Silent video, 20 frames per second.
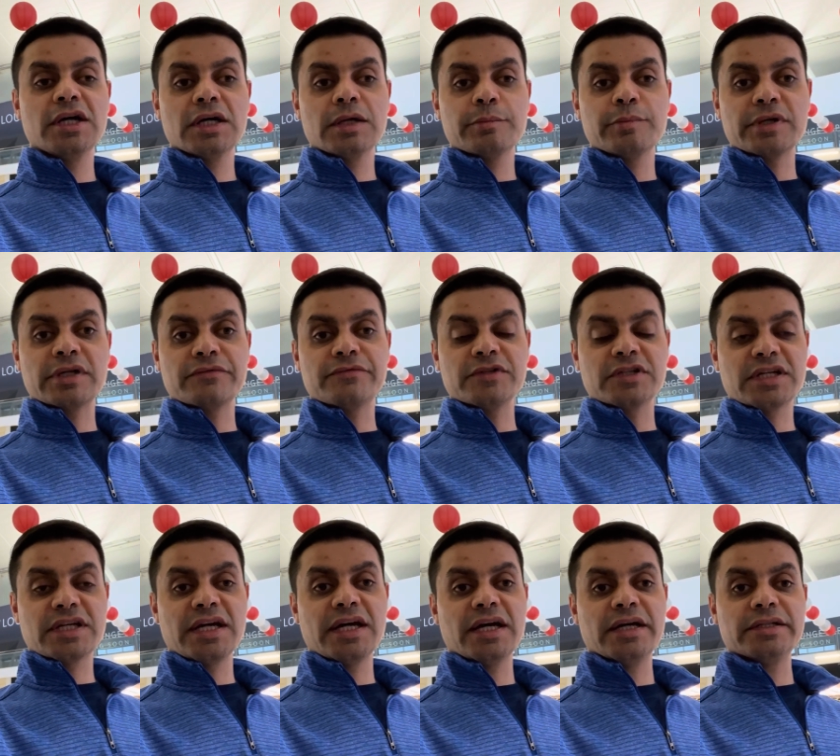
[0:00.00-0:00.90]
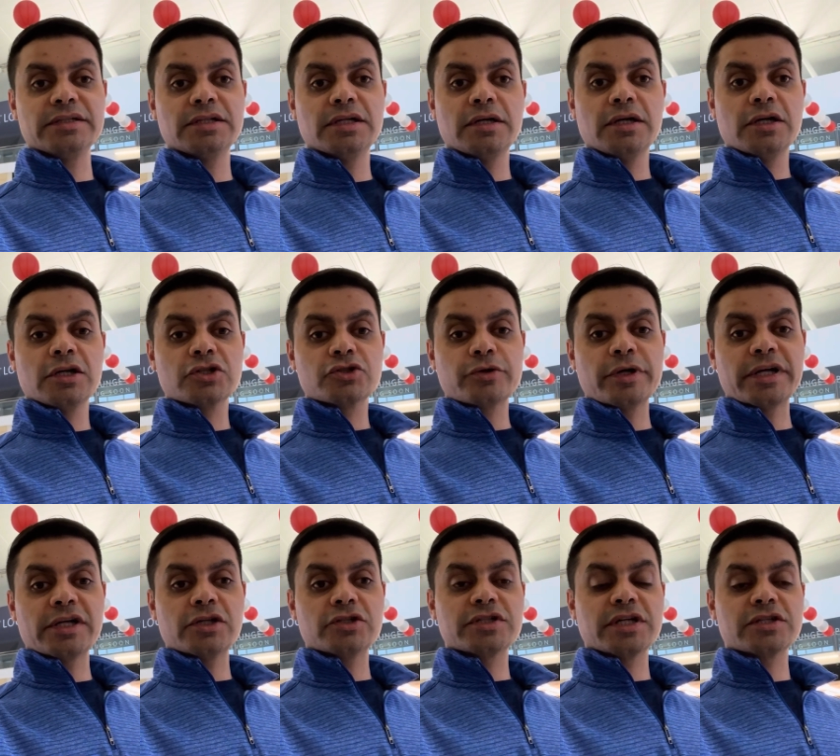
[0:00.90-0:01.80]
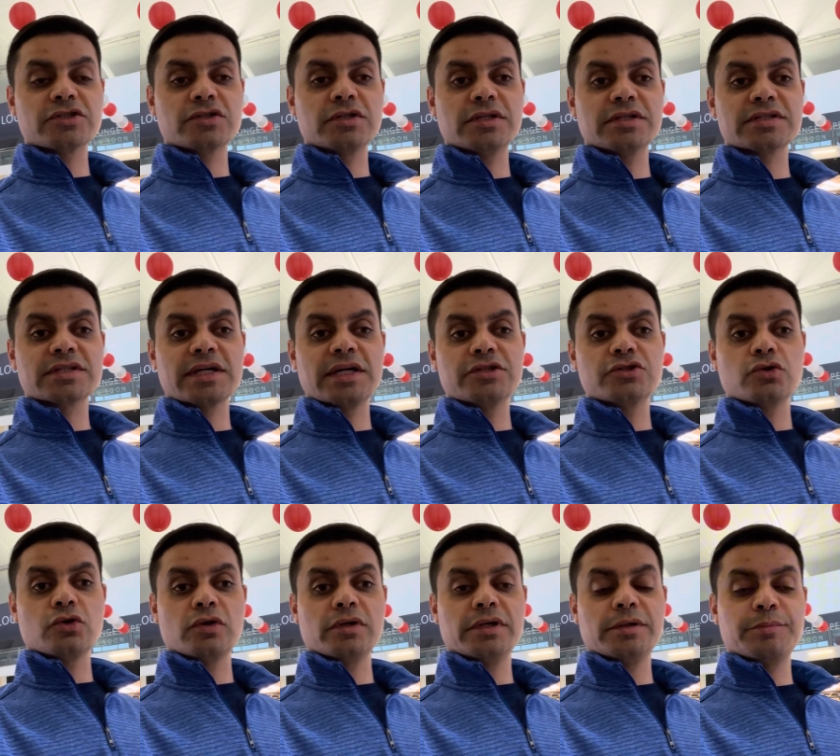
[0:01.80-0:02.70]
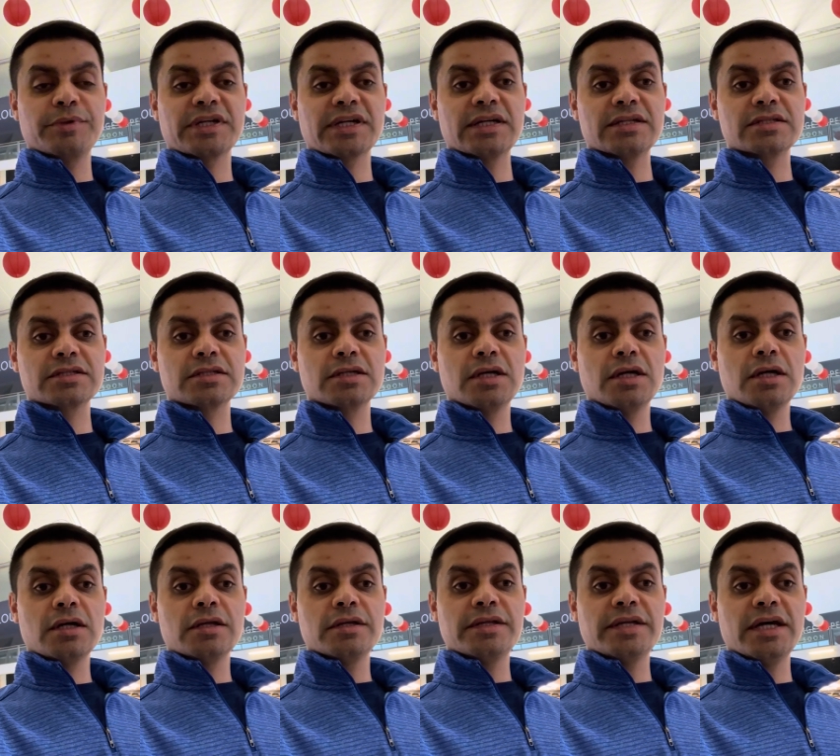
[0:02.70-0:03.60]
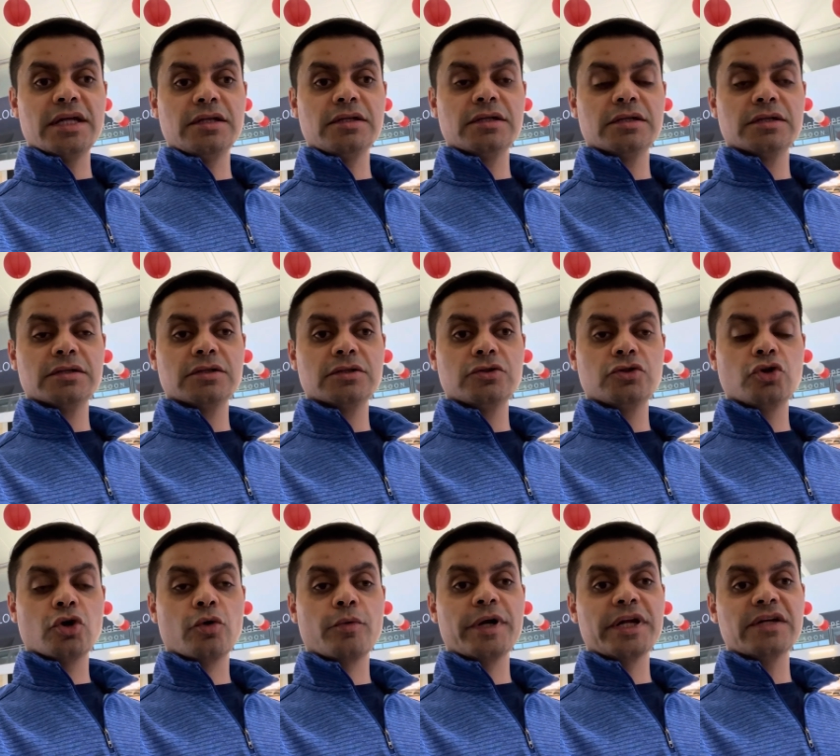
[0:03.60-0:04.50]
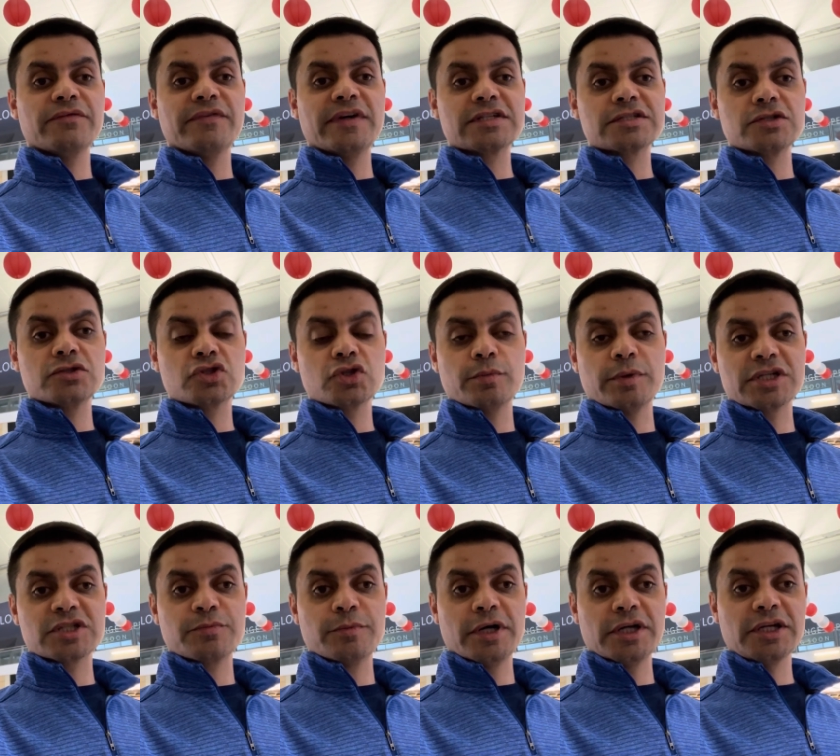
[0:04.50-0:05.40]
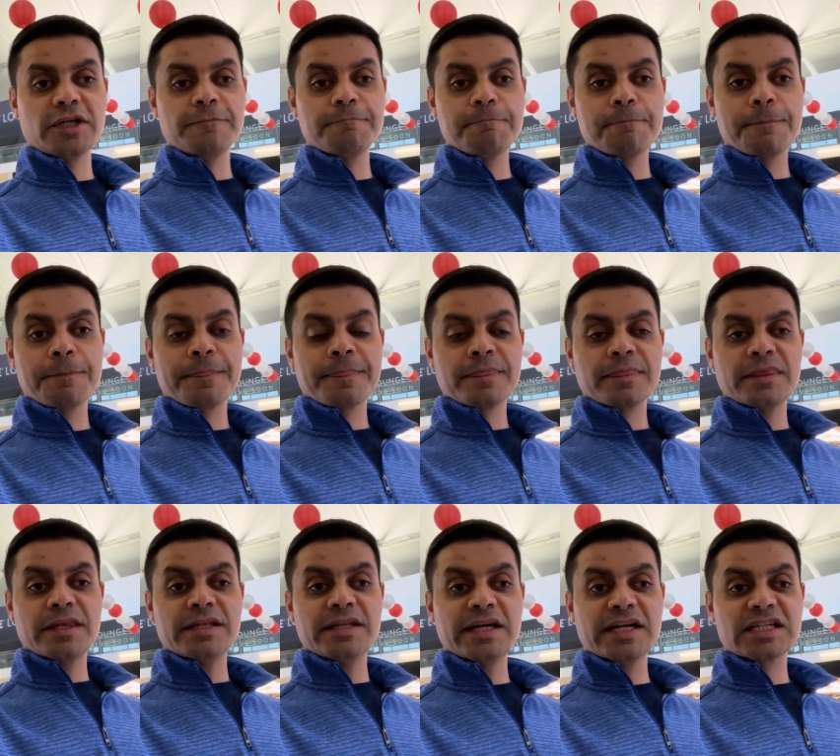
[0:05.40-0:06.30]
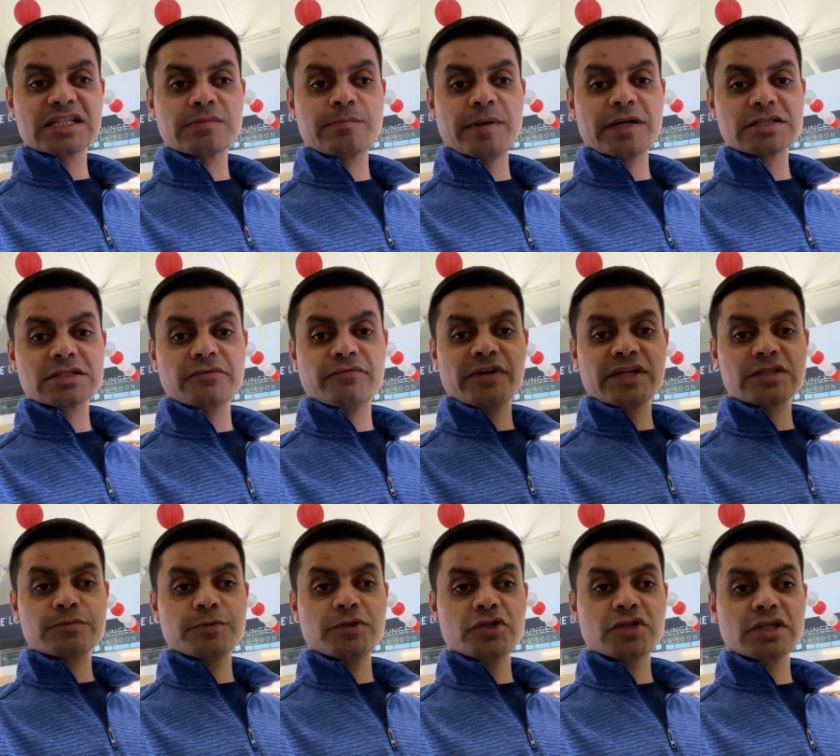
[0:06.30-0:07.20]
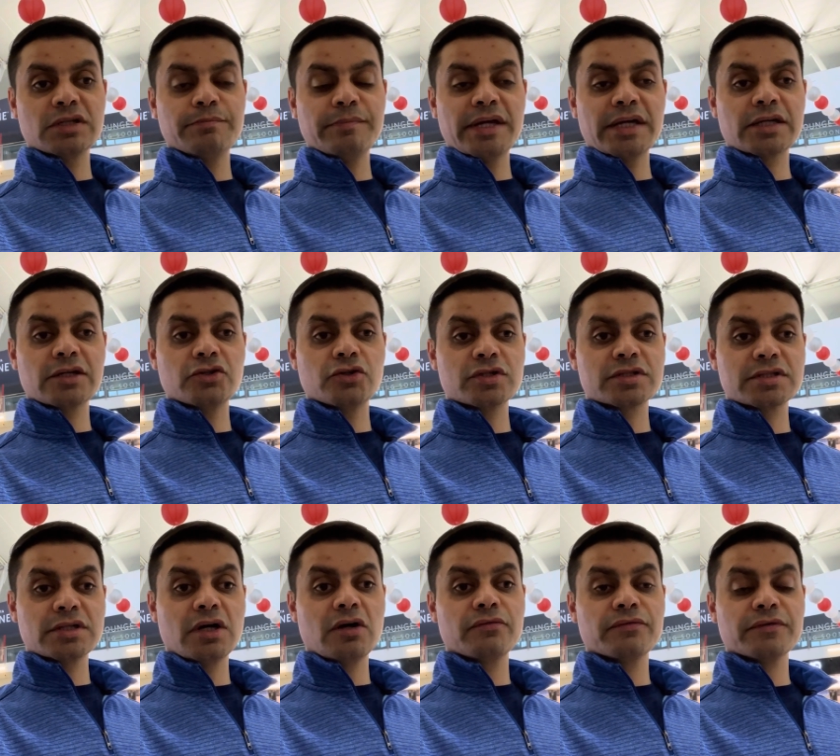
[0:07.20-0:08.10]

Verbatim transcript: But if you can, try to adjust to the schedule because then you're already investing so much money. The next best investment you can make in yourself